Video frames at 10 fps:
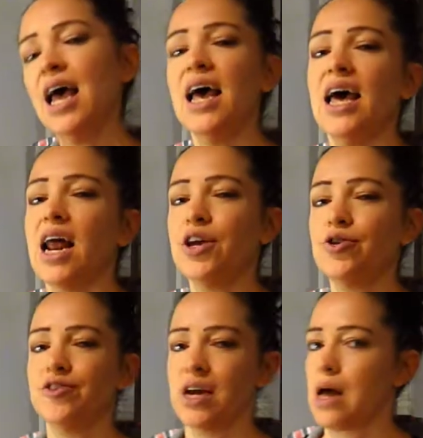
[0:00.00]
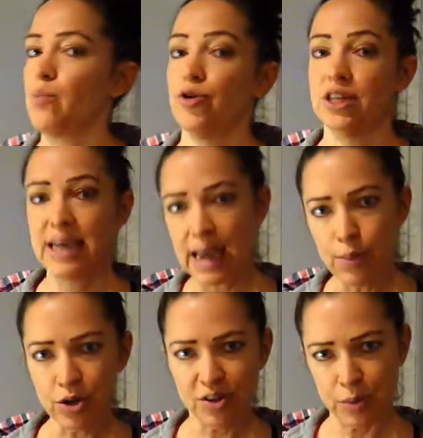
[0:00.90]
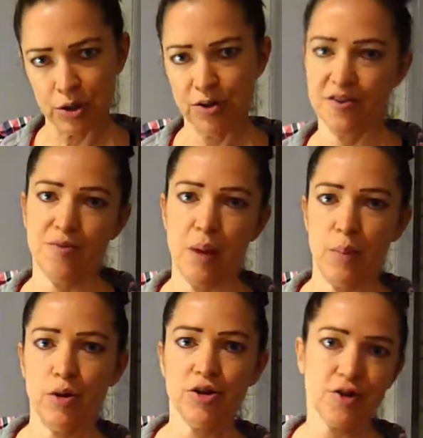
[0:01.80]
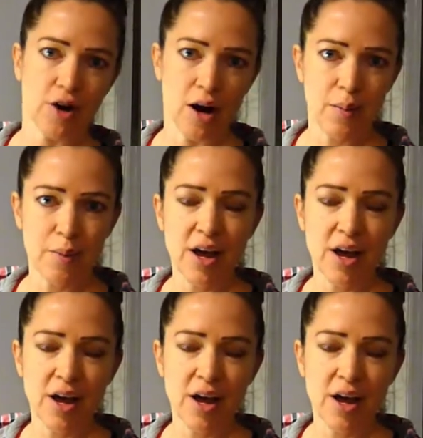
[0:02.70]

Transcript: and I use a couple tablespoons of maple syrup.